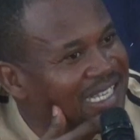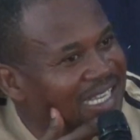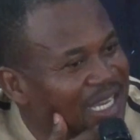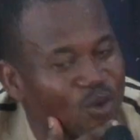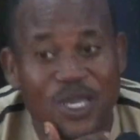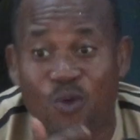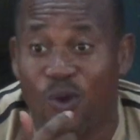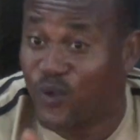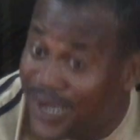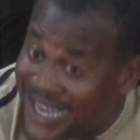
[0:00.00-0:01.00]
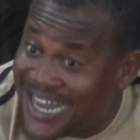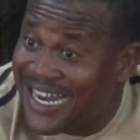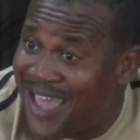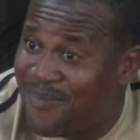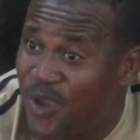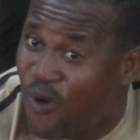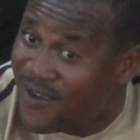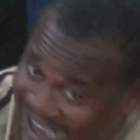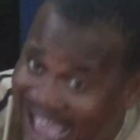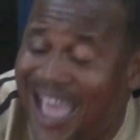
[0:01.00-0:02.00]
You know, he was looking at them. He was
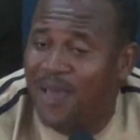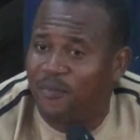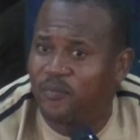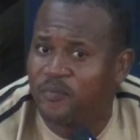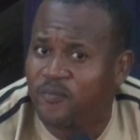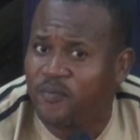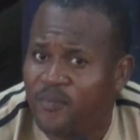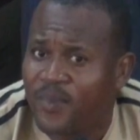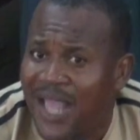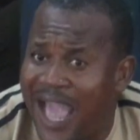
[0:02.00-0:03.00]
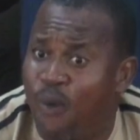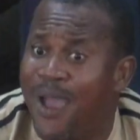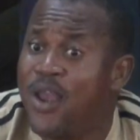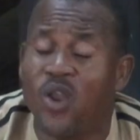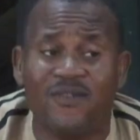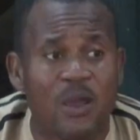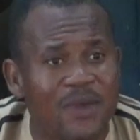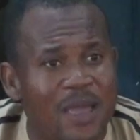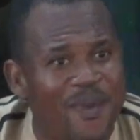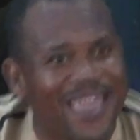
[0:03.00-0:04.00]
calm. And when all of them
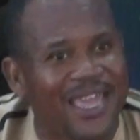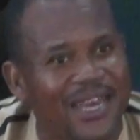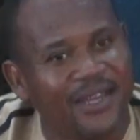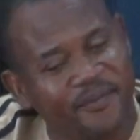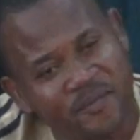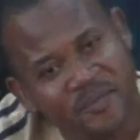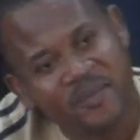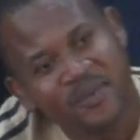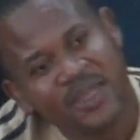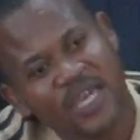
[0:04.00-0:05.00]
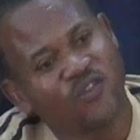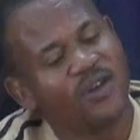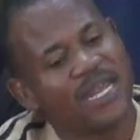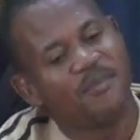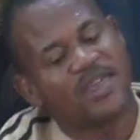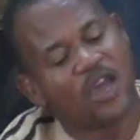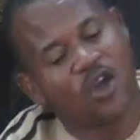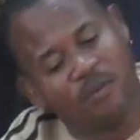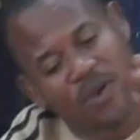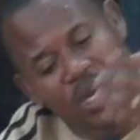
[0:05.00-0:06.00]
were begging, he told them, he said,
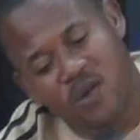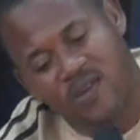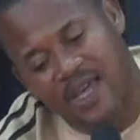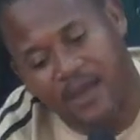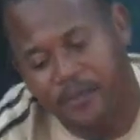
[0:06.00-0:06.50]
come closer.